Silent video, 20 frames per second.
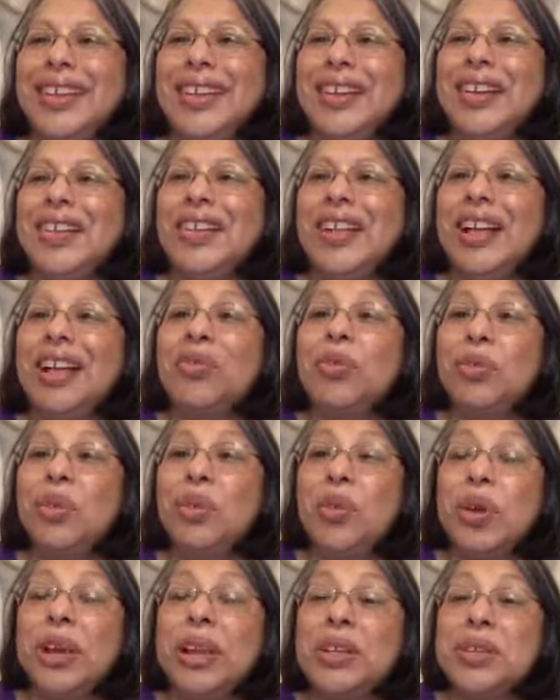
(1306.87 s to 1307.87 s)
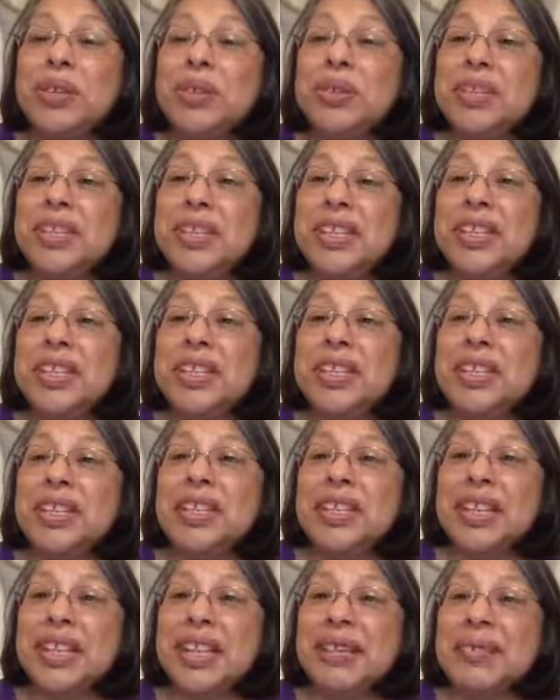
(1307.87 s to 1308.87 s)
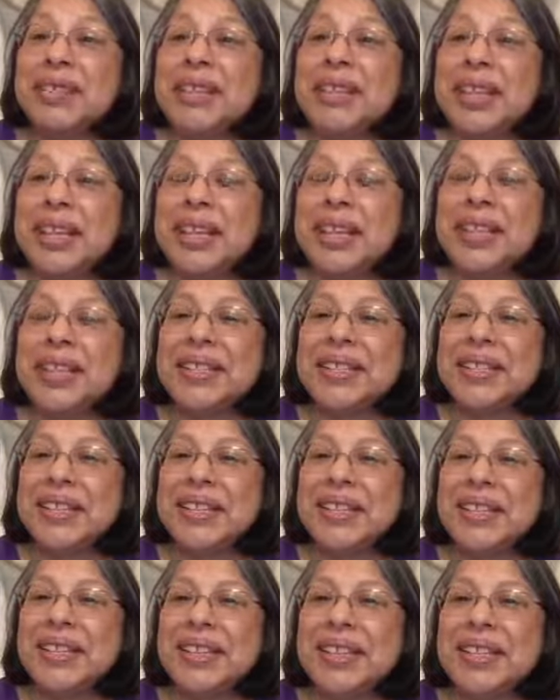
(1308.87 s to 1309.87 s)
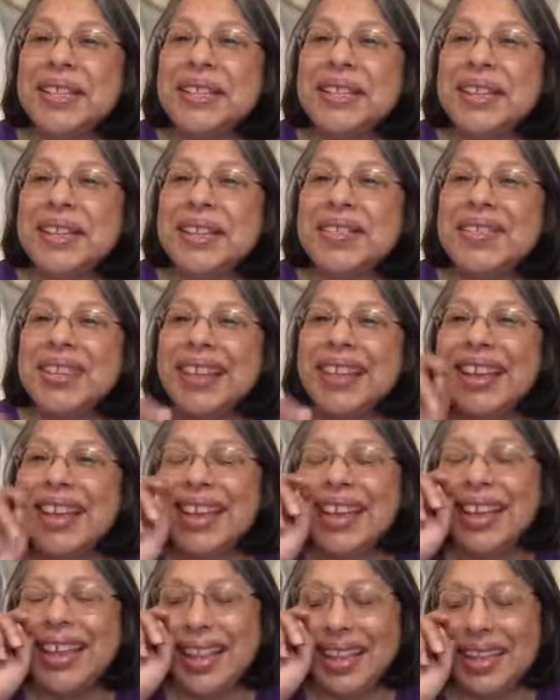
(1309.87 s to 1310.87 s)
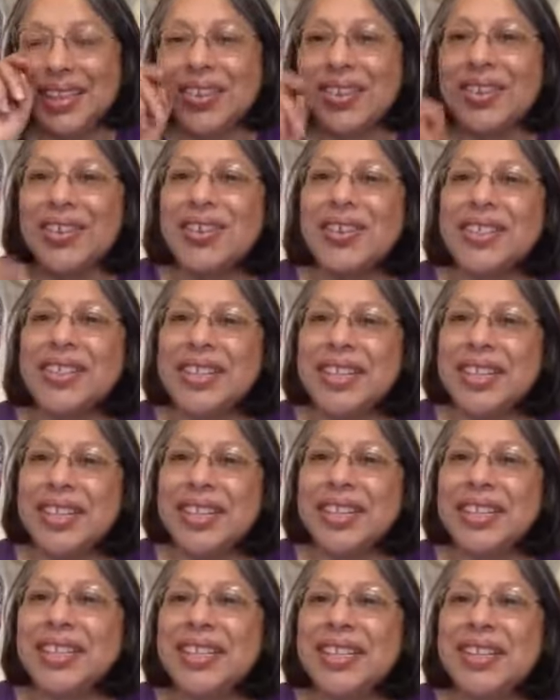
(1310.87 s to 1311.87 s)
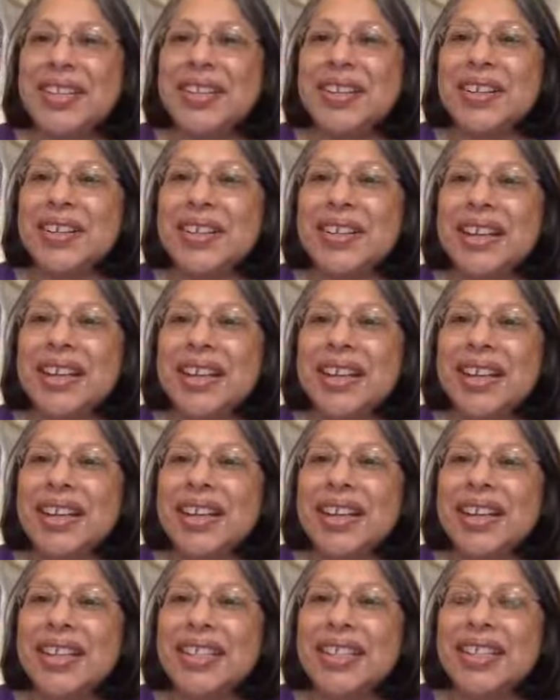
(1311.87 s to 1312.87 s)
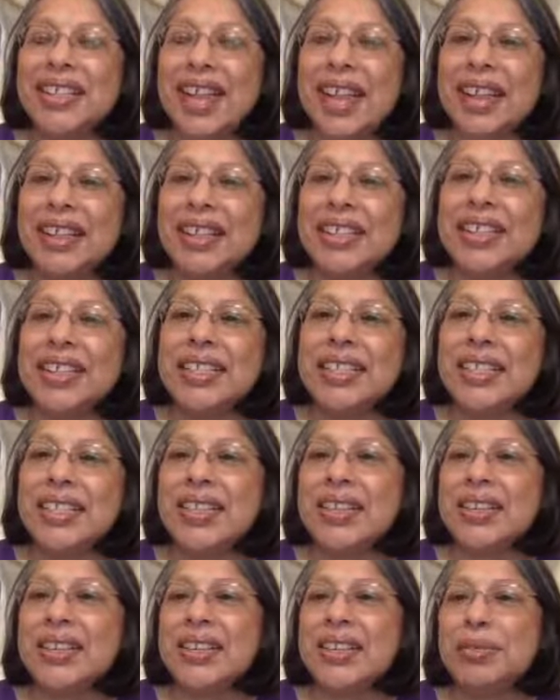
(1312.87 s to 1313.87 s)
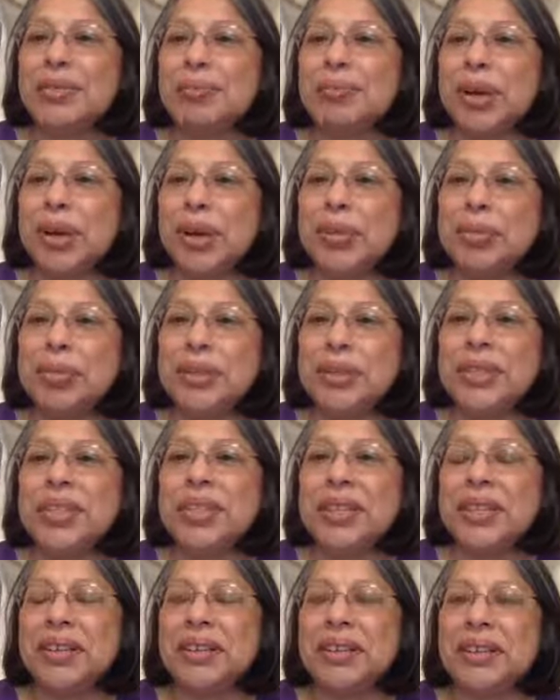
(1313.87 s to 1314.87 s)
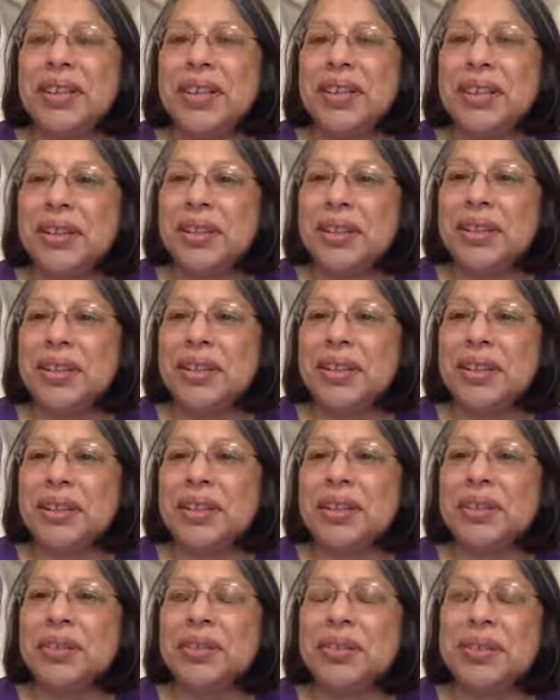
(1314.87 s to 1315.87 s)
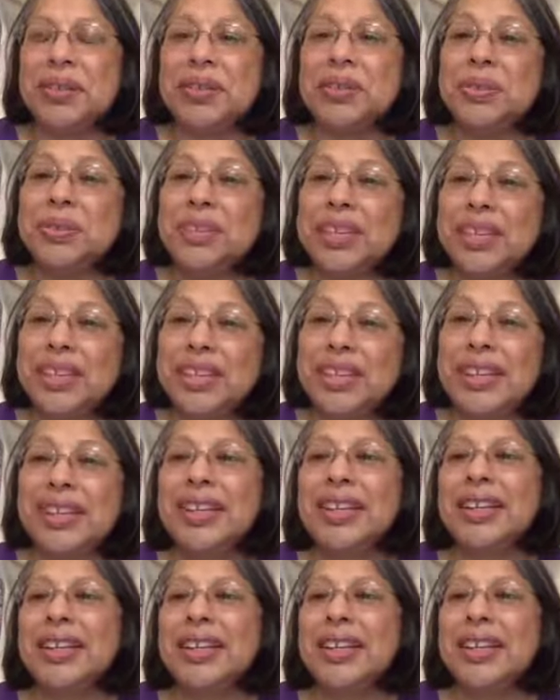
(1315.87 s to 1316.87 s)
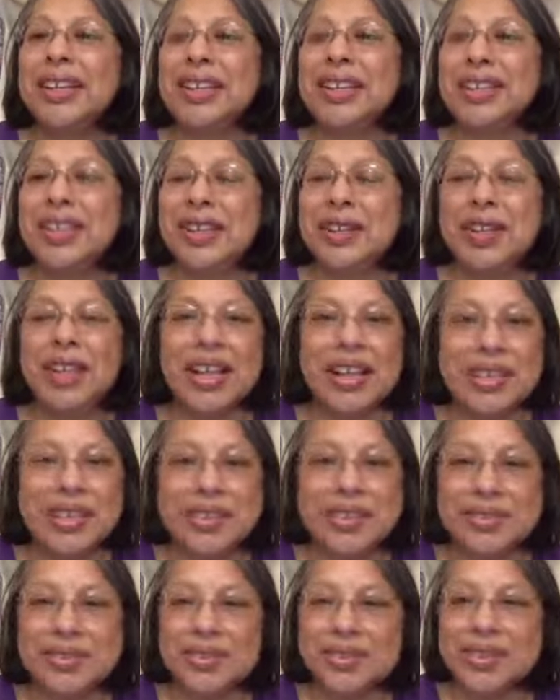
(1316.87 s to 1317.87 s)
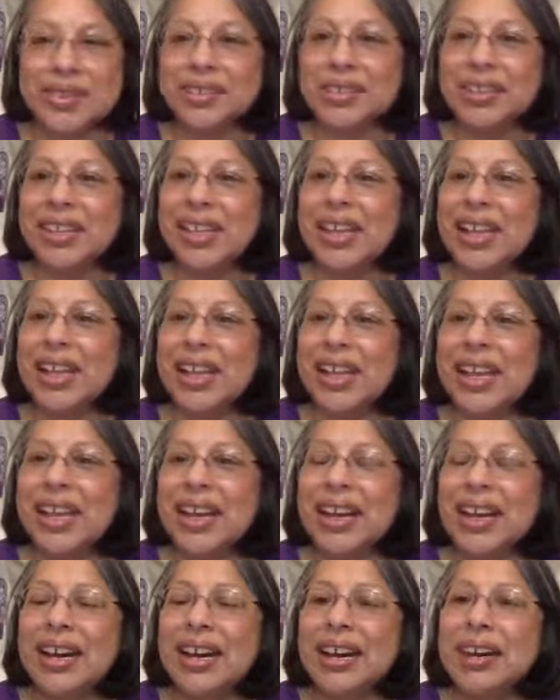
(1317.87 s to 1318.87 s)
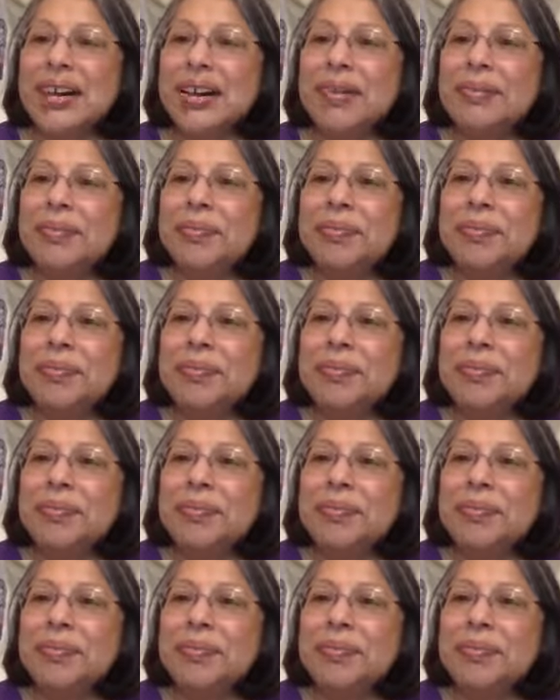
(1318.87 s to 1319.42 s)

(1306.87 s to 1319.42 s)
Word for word: Well, who I do see is Amy Daniels is here. Hello, Amy. And Christina's here. Sally's here. Barbara's here. Hello, hello. Julie is here. Hello, Julie. And